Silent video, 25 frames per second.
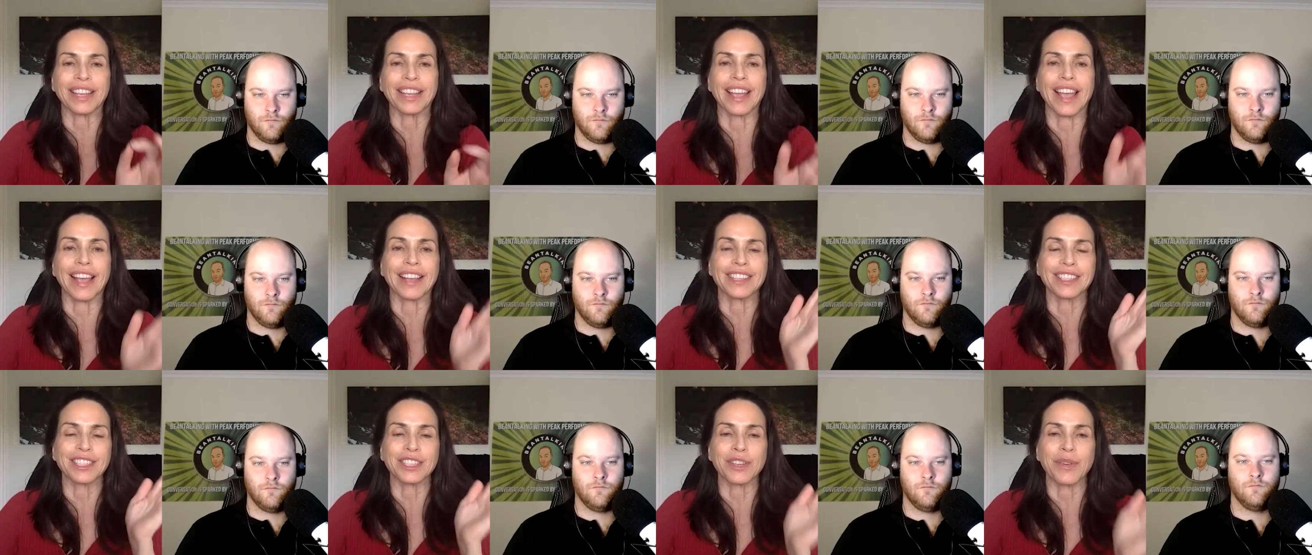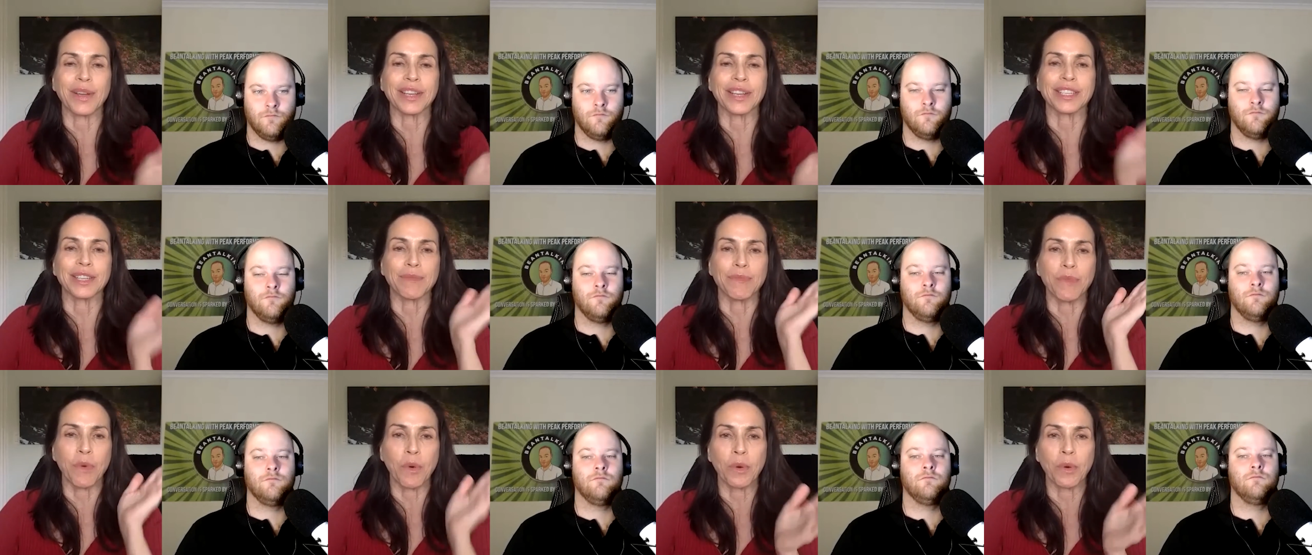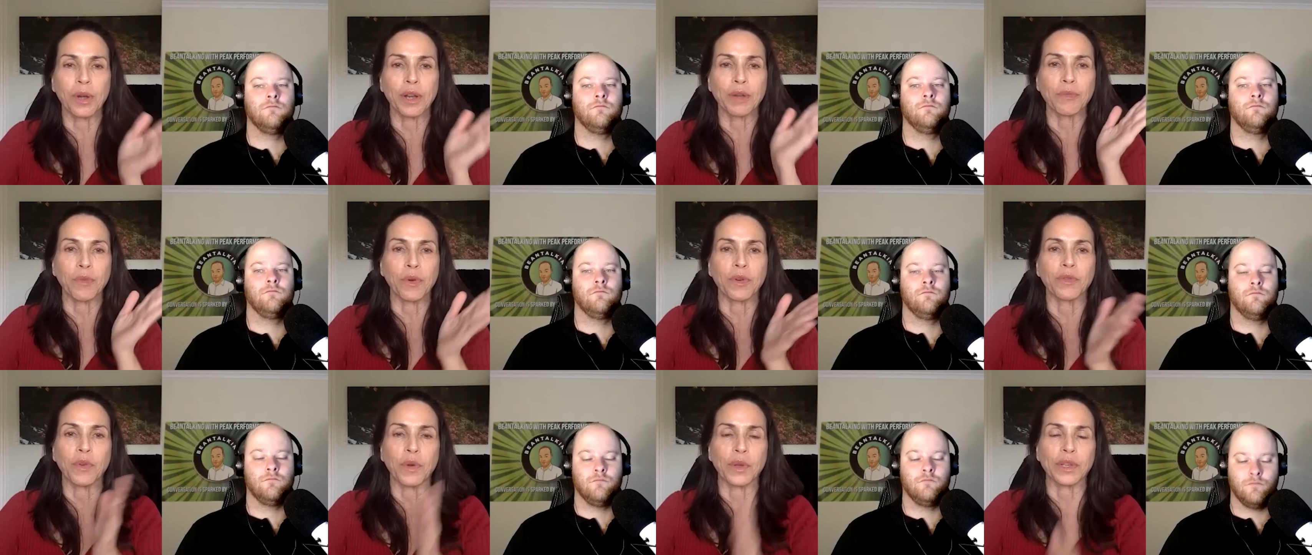Speaker 1: And so I did more and
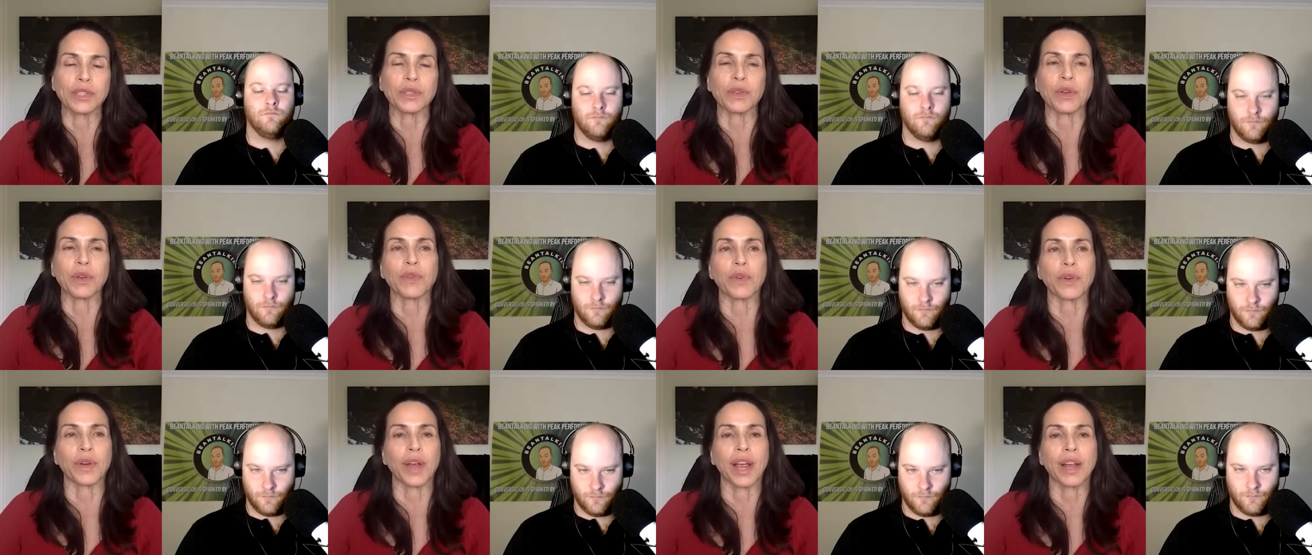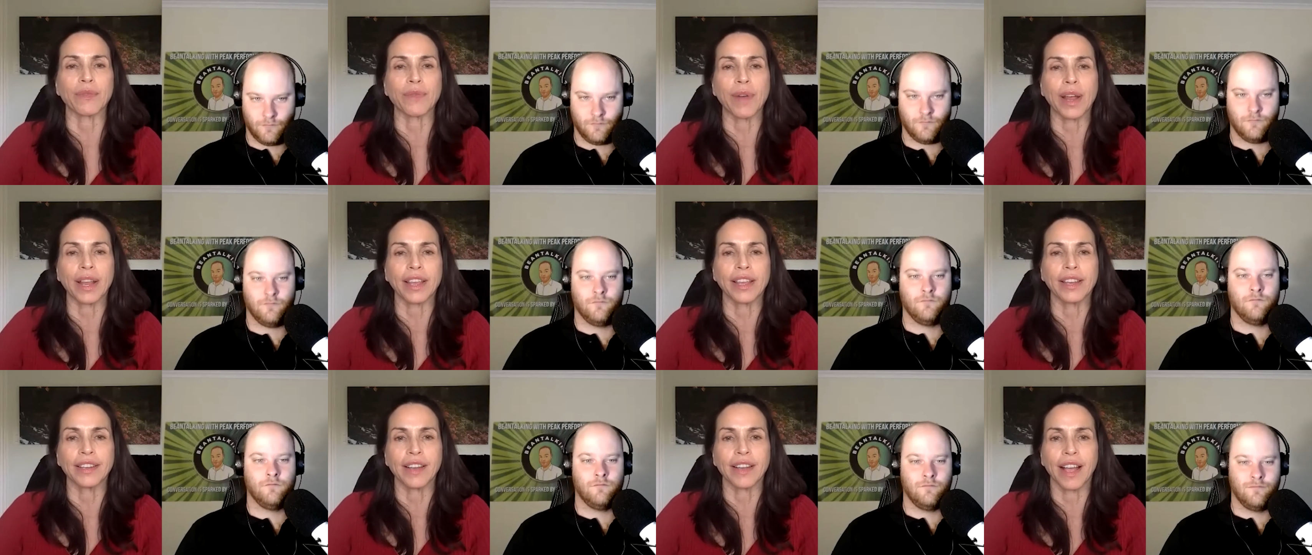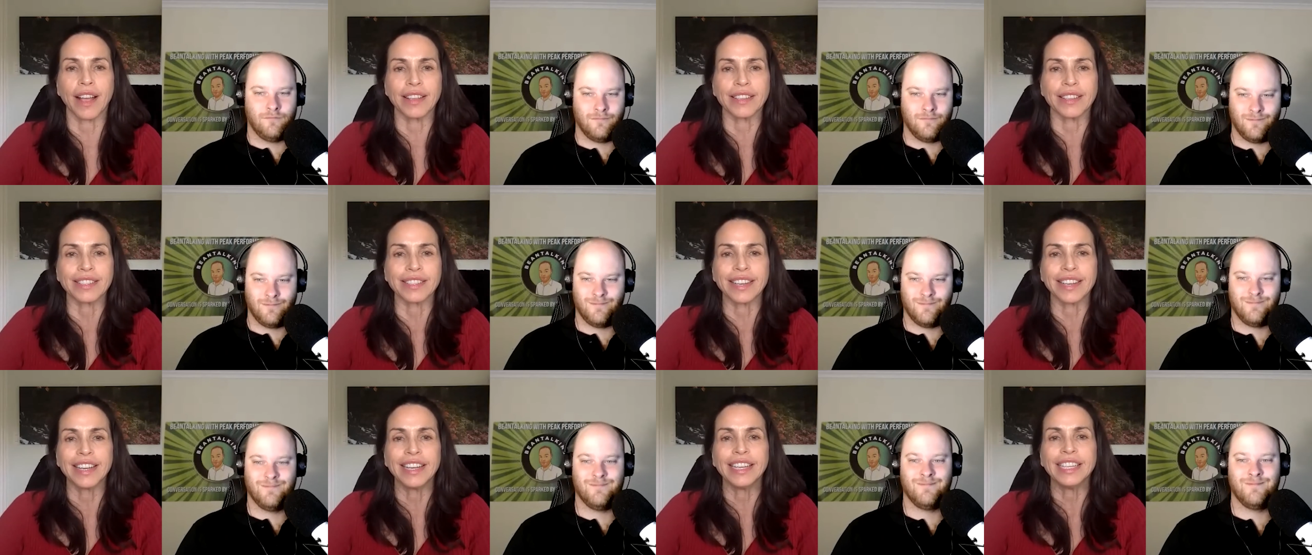more voiceover and
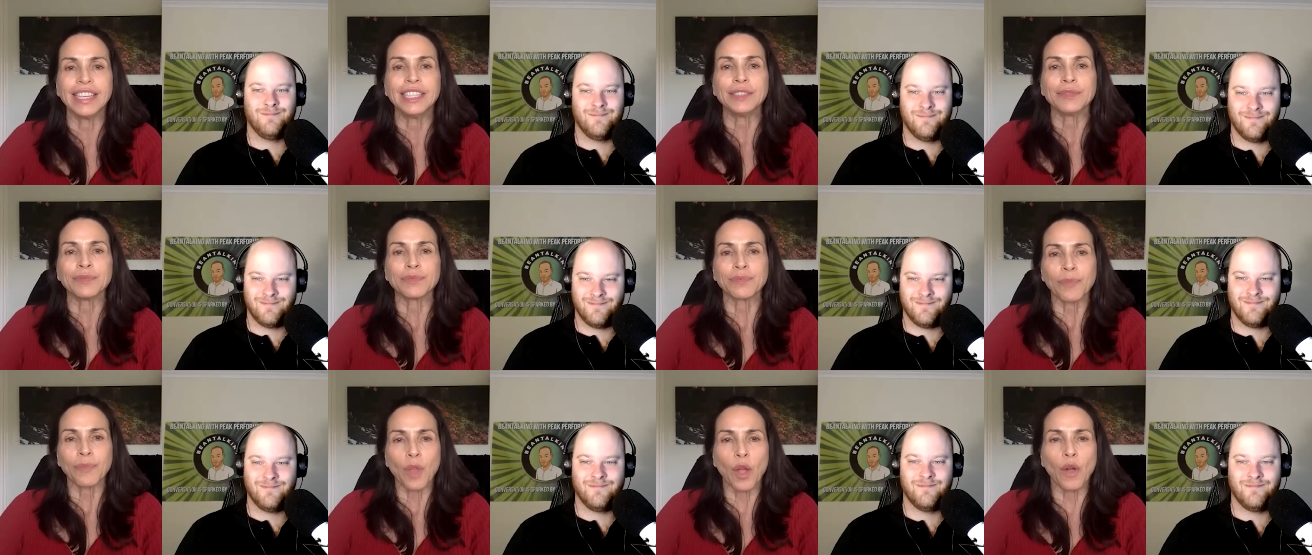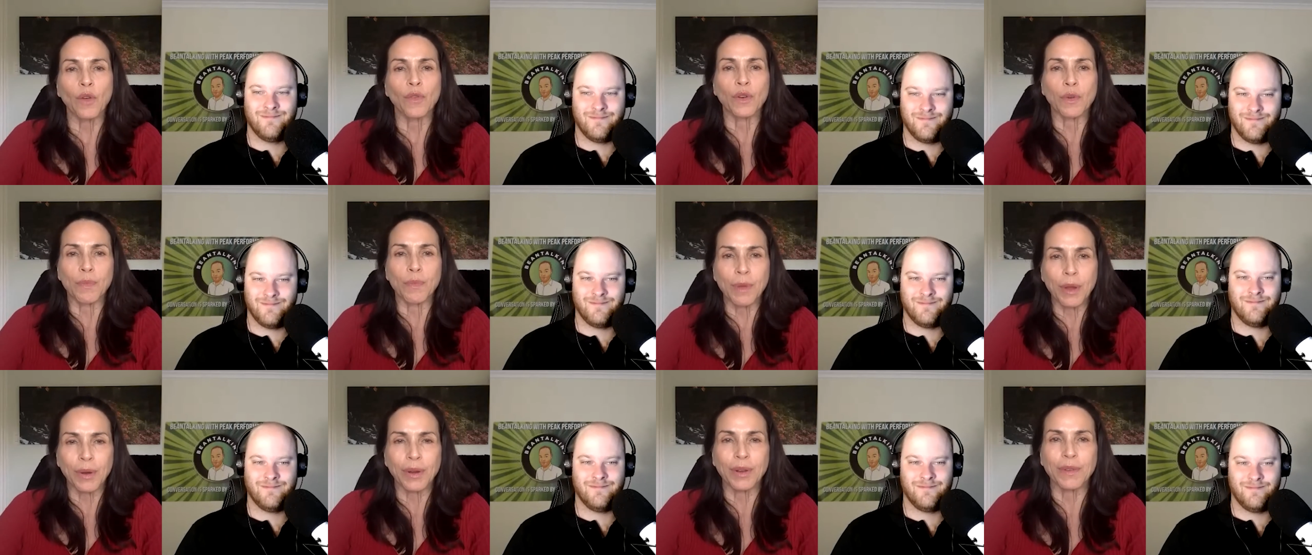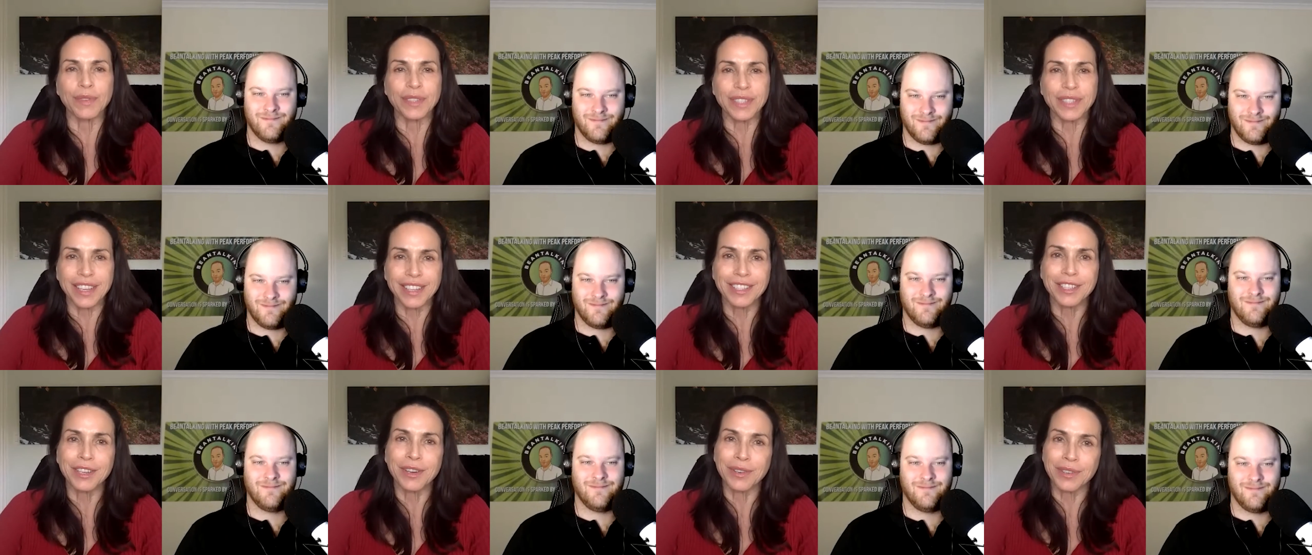recognized over a period of
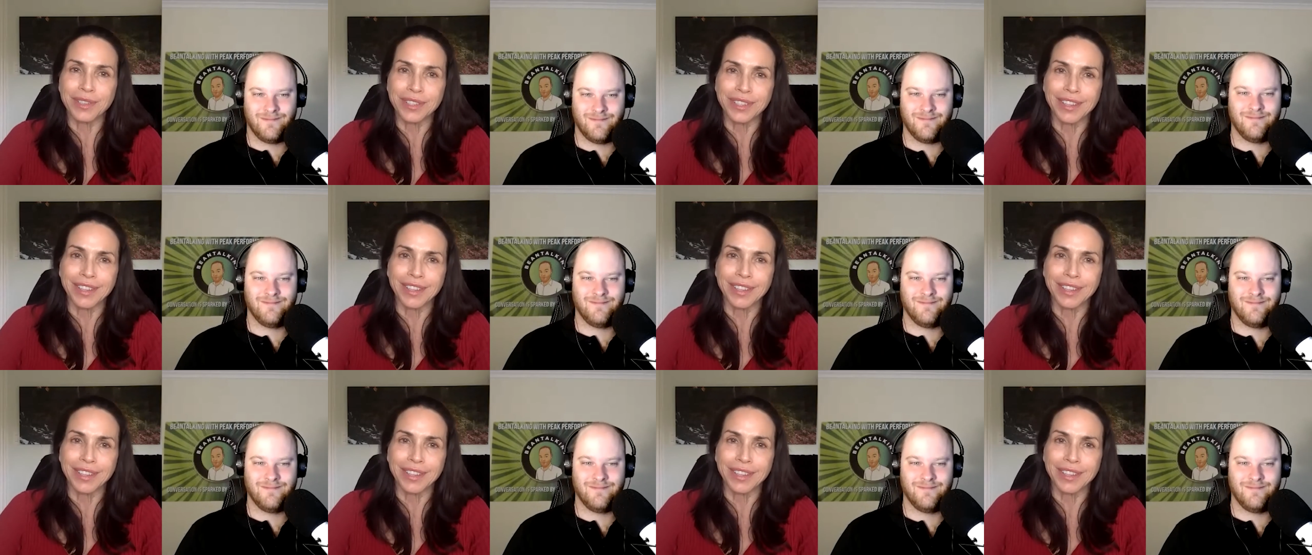6 years